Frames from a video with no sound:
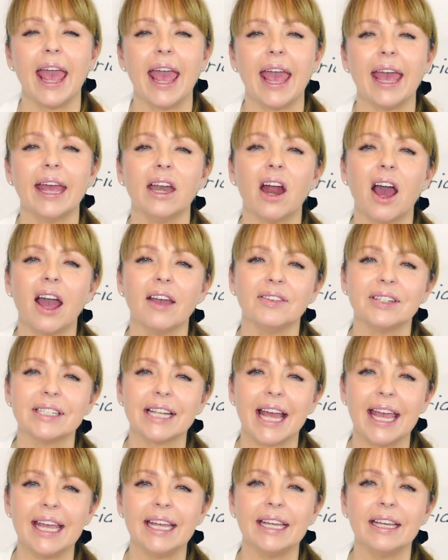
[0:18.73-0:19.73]
And I've
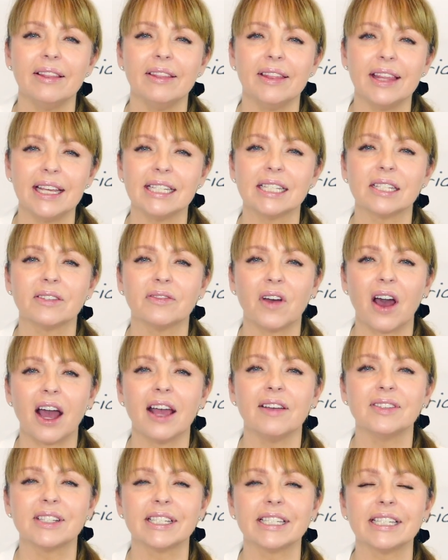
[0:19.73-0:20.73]
taken these
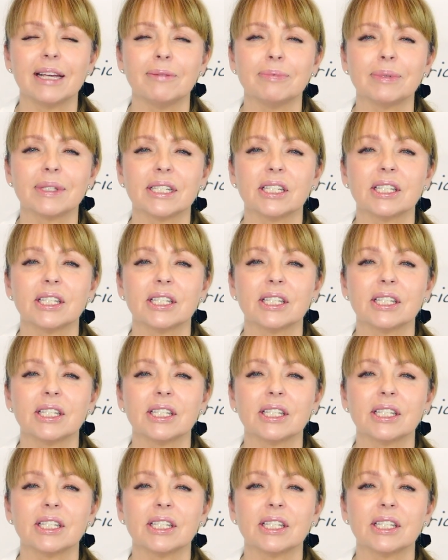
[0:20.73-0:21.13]
5 steps